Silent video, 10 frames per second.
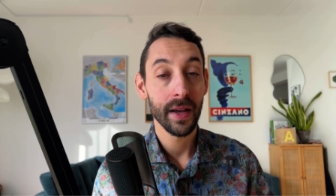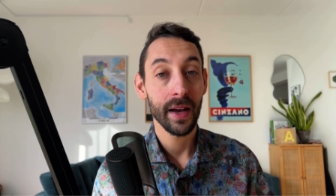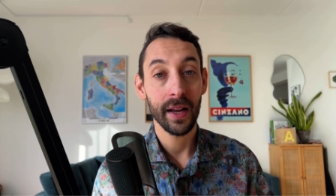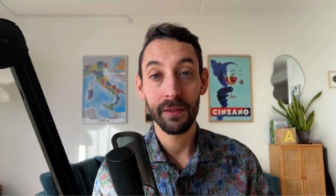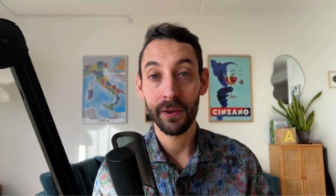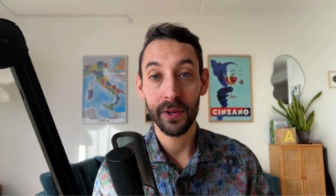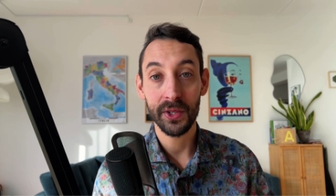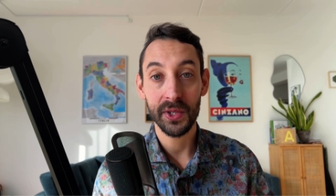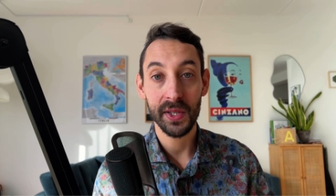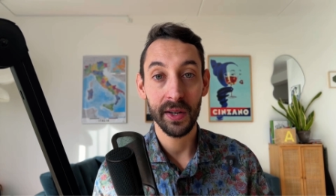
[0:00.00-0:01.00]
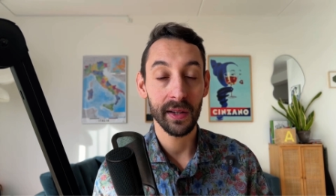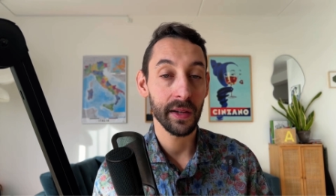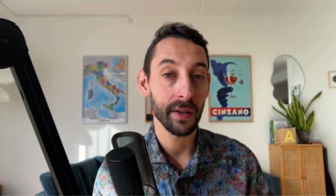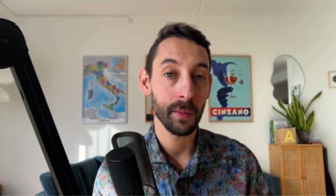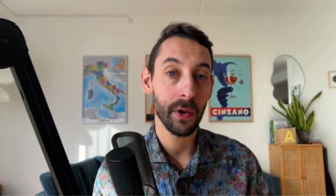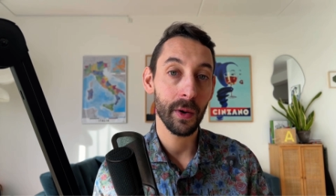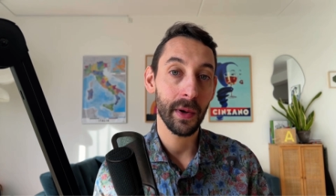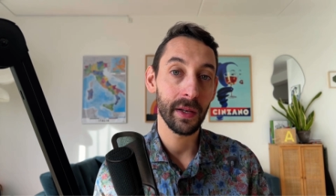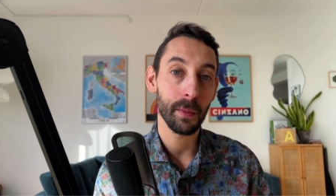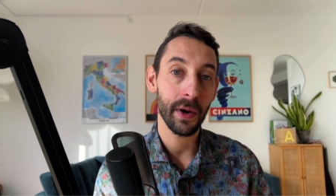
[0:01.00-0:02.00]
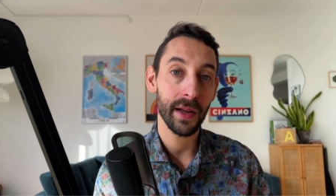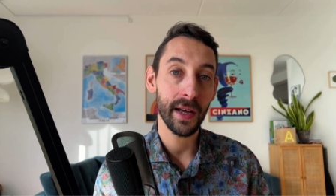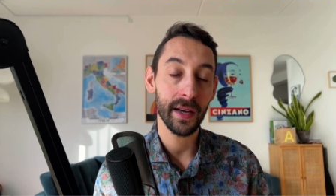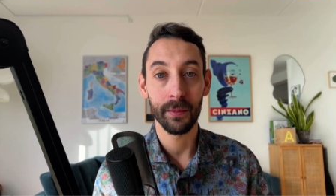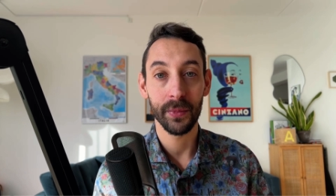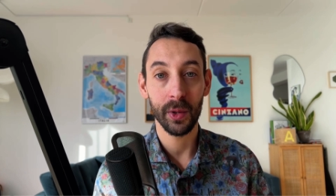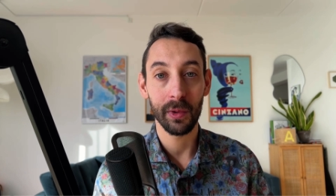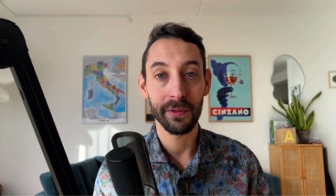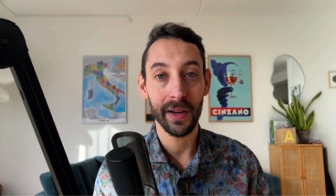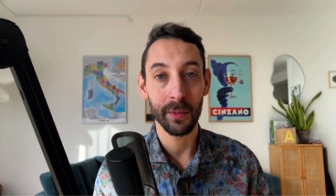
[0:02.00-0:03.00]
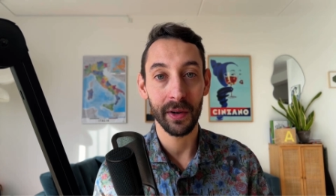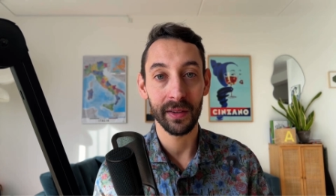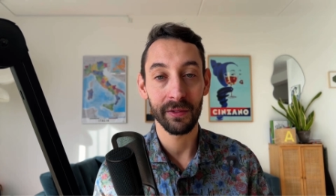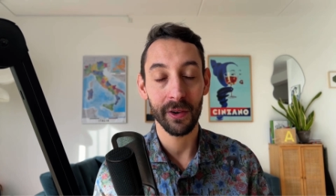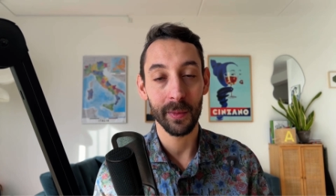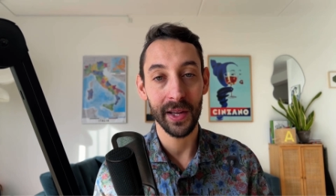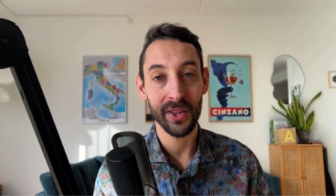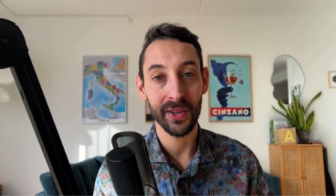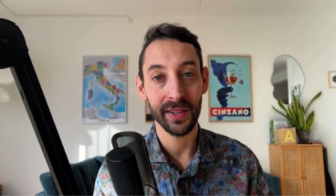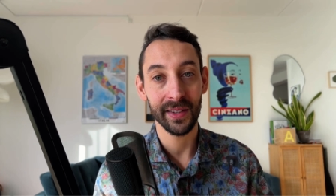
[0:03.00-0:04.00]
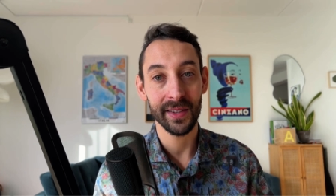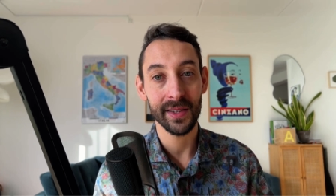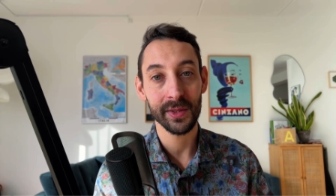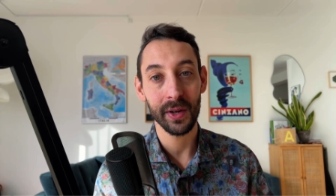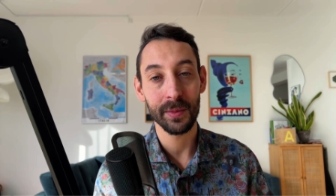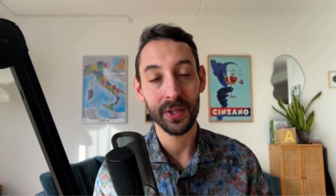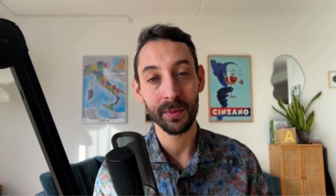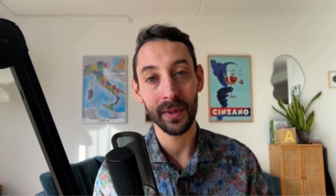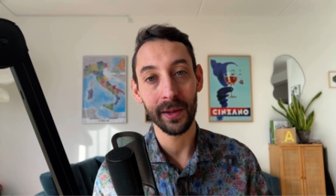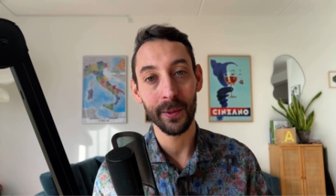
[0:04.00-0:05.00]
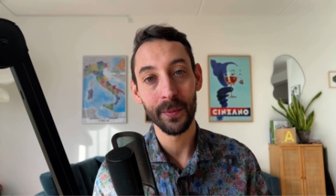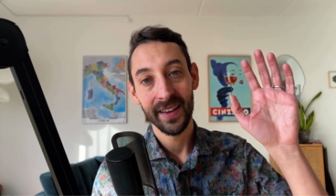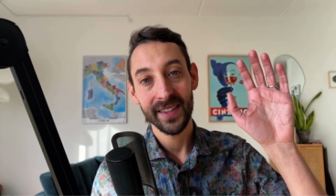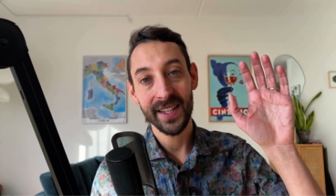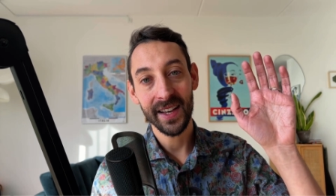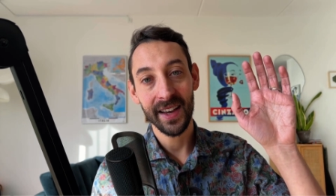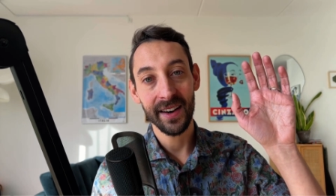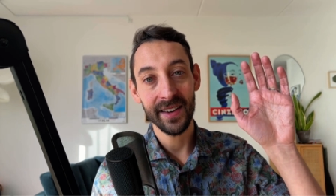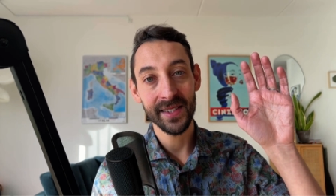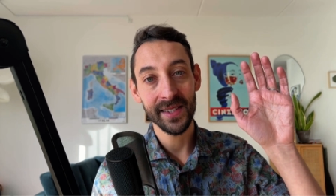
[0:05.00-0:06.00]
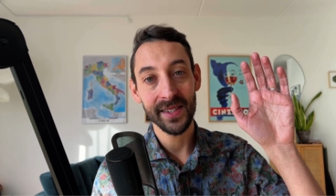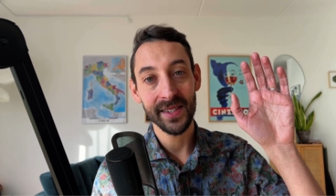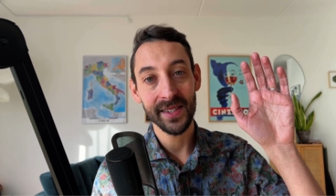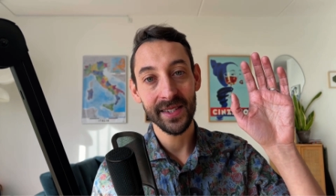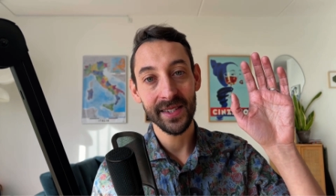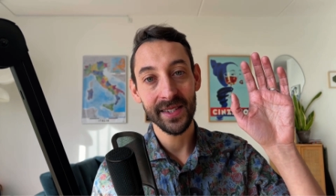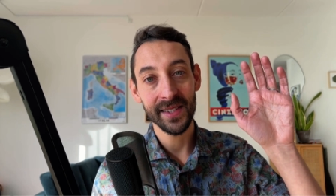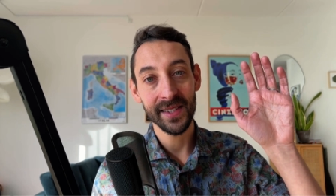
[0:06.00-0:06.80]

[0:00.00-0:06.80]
And if you're interested in learning more about the product, you will find more information in the description below. Take care and see you next time.